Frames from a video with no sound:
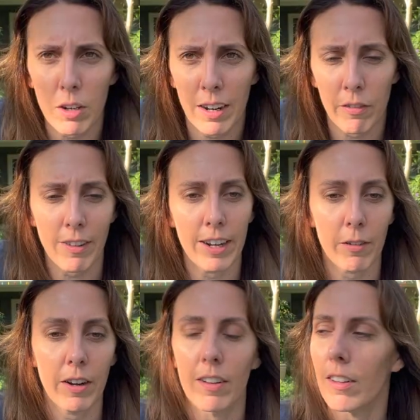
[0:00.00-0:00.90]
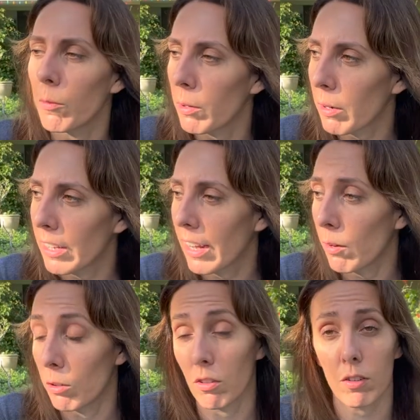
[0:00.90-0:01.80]
kind of flying around a little bit right
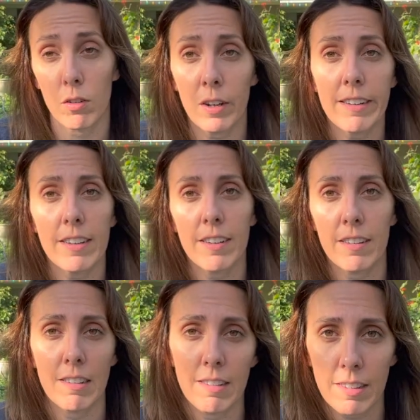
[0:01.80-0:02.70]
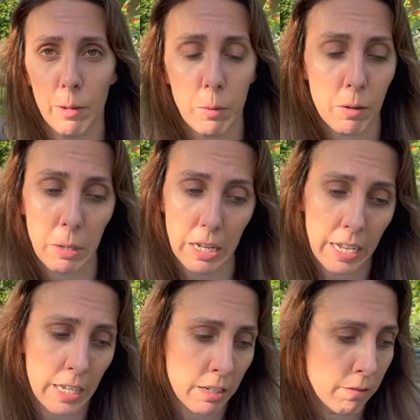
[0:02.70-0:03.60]
now, which is crazy because it's December, but
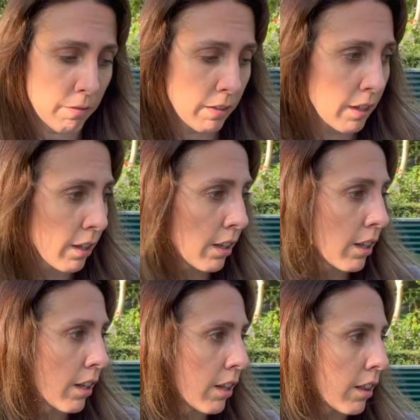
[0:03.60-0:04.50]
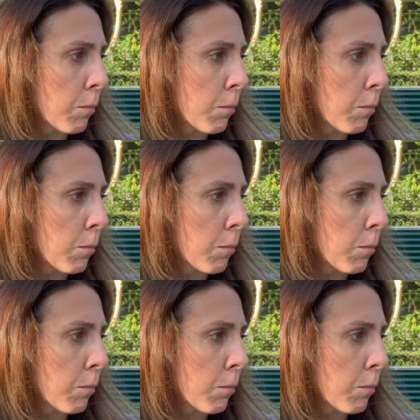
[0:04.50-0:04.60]
hey, the